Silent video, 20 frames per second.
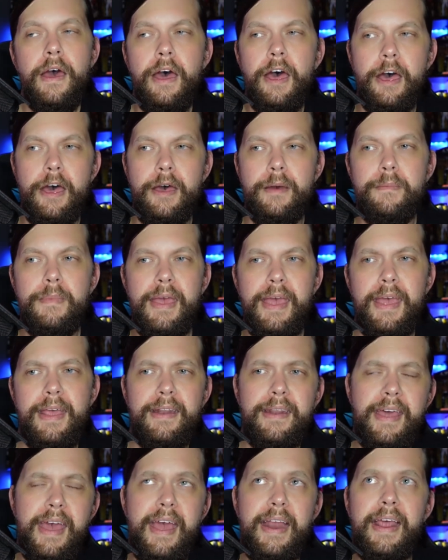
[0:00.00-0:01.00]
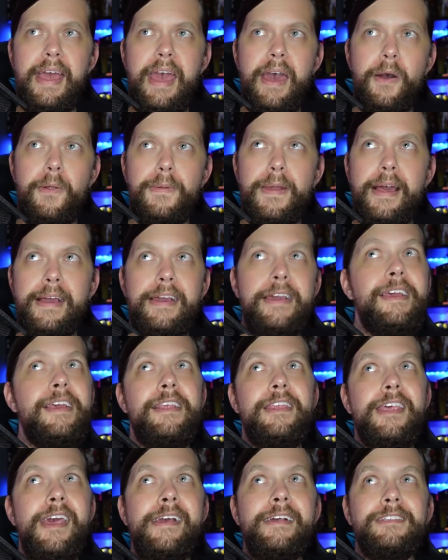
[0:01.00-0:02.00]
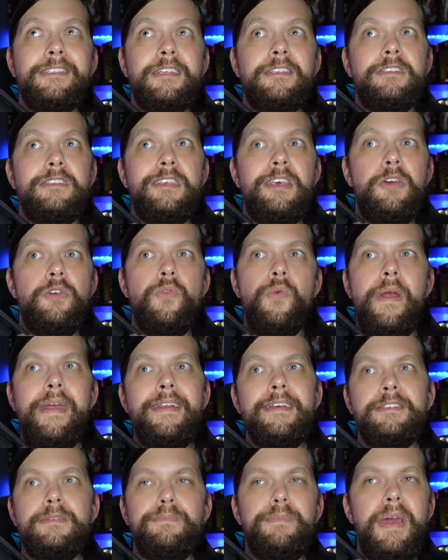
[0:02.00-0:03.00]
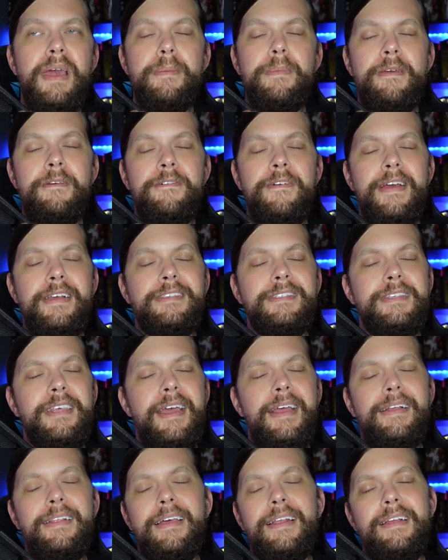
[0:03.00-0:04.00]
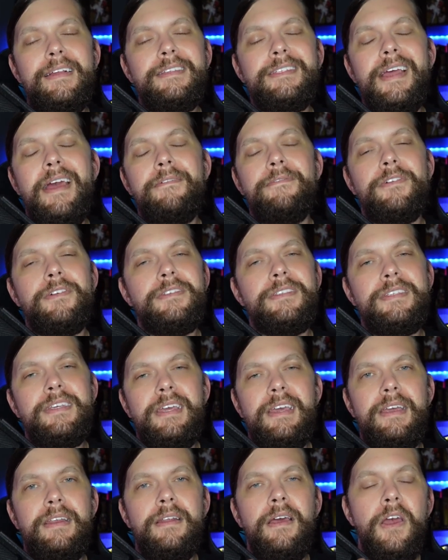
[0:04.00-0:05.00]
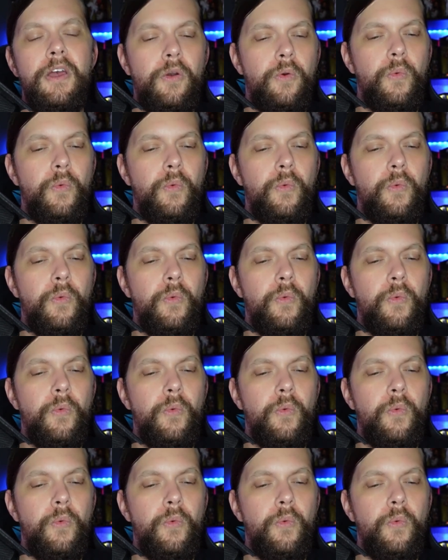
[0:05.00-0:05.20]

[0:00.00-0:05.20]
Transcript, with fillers: um, and that how like he thinks it's the greatest babyface thing that he's ever seen.